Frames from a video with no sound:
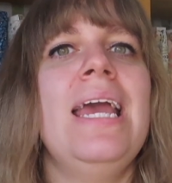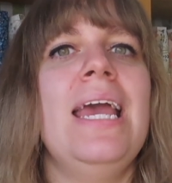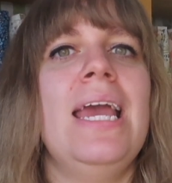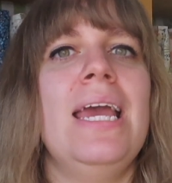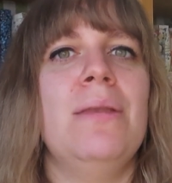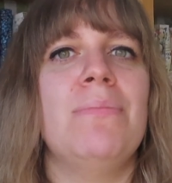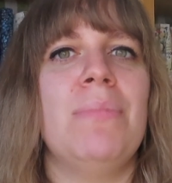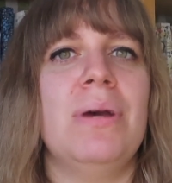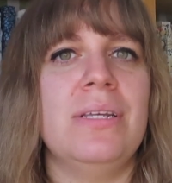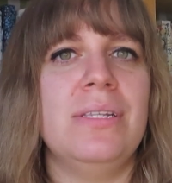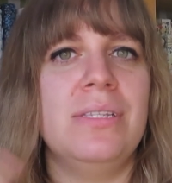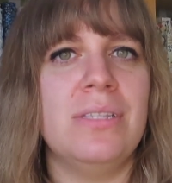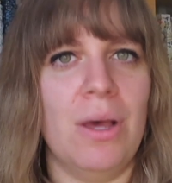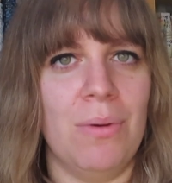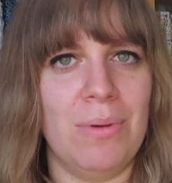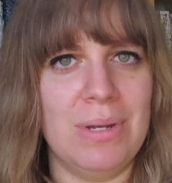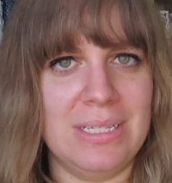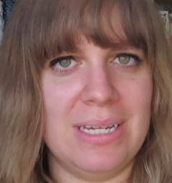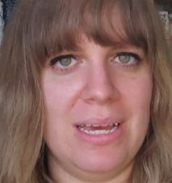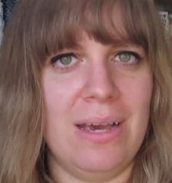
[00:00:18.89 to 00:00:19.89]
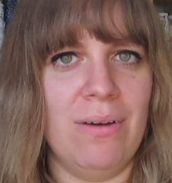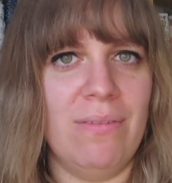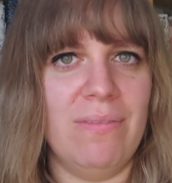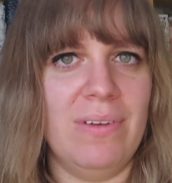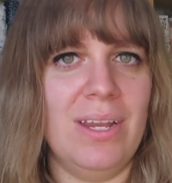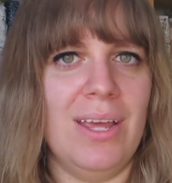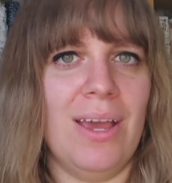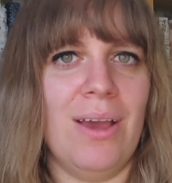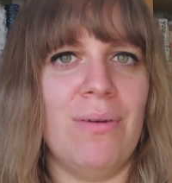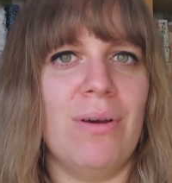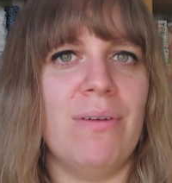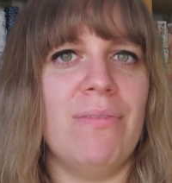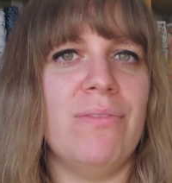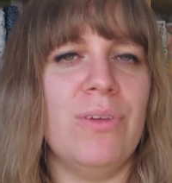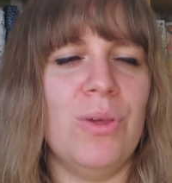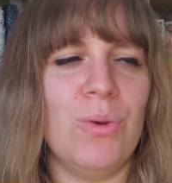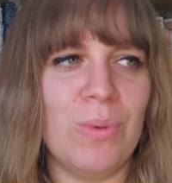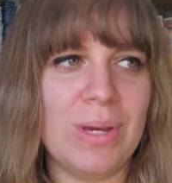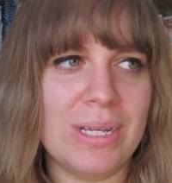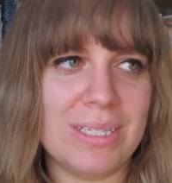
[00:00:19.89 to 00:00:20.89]
in my Sew and Tell video a
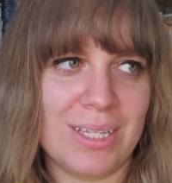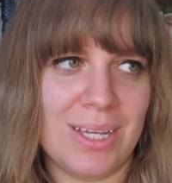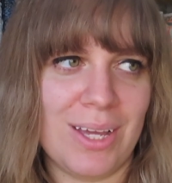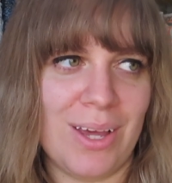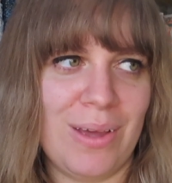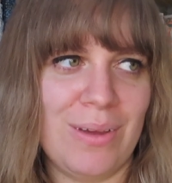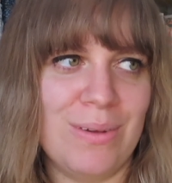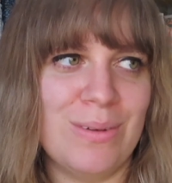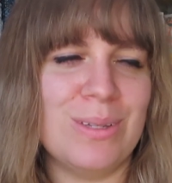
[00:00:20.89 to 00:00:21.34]
few weeks ago.